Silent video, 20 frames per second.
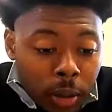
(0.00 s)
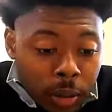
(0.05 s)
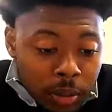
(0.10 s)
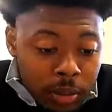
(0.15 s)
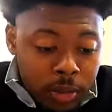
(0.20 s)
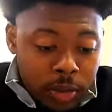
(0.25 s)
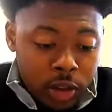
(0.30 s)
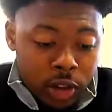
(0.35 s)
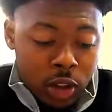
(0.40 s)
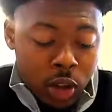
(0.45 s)

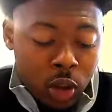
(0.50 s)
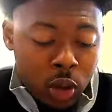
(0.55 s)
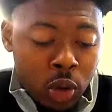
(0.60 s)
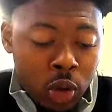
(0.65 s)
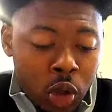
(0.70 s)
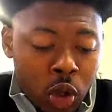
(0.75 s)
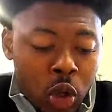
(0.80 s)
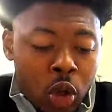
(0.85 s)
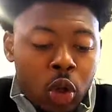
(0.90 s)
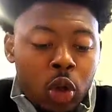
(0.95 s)
So
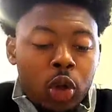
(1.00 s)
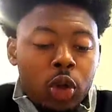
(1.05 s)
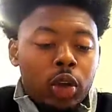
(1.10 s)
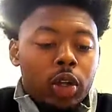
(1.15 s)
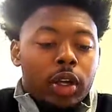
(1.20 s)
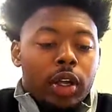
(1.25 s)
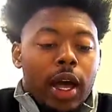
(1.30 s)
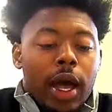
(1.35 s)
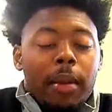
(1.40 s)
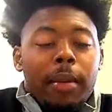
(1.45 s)

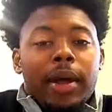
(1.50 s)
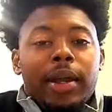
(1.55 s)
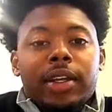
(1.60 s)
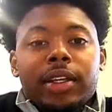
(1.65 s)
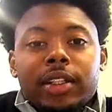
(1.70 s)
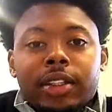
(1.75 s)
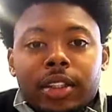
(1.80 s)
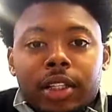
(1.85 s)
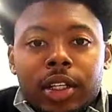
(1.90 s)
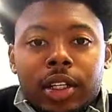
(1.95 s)
how about
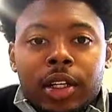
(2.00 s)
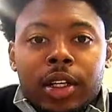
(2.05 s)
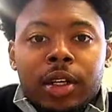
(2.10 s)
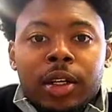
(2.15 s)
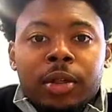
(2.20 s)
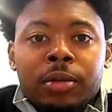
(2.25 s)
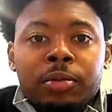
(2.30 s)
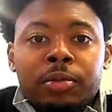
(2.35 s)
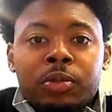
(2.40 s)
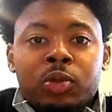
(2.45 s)
this?
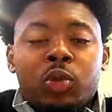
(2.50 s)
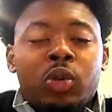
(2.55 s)
We're